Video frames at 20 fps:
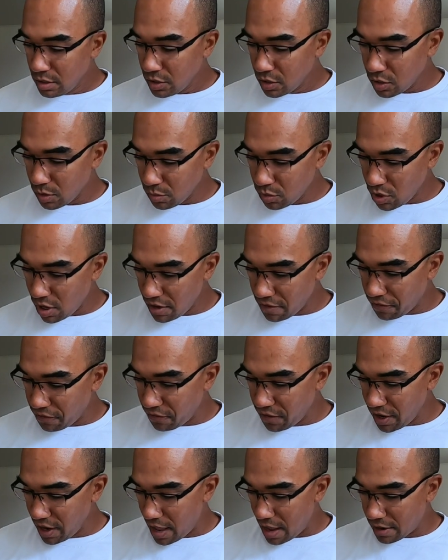So I'm trying to
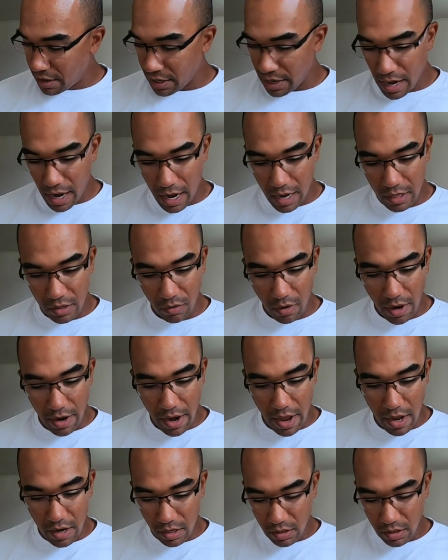fill out the guides right now.